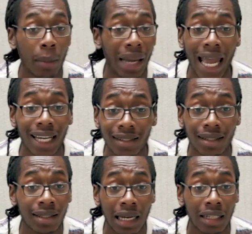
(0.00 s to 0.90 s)

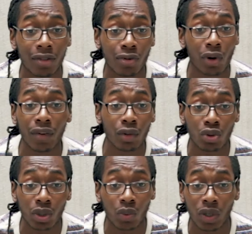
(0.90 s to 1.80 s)
PacSun, I love Forever
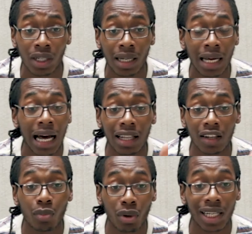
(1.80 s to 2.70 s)
21, I
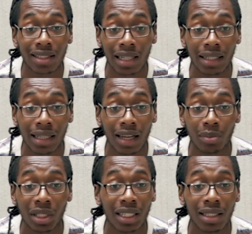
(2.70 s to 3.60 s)
love brands like
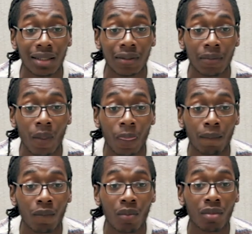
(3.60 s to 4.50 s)
that because
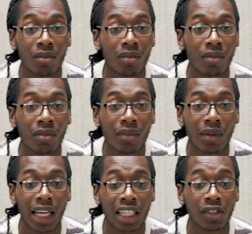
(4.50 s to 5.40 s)

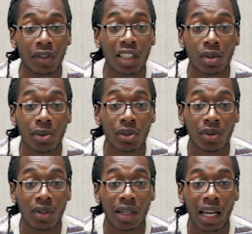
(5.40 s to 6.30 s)
it's feasible.
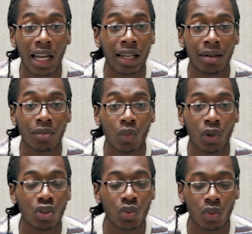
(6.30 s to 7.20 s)
And
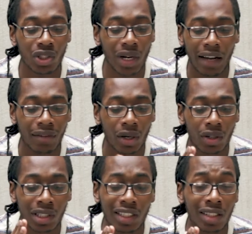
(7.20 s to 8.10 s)
when you when you're having
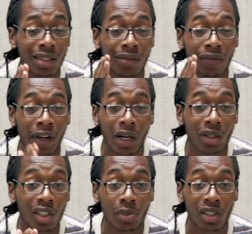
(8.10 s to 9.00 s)
on these
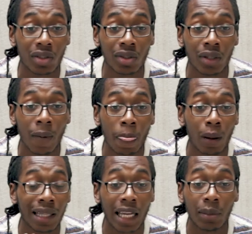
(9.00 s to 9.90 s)
very expensive
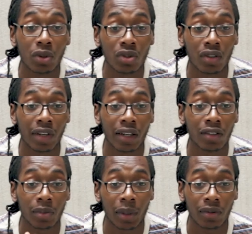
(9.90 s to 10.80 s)
labels or
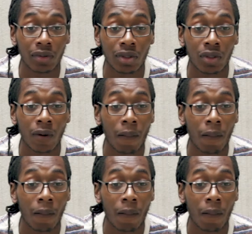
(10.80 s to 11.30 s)
very special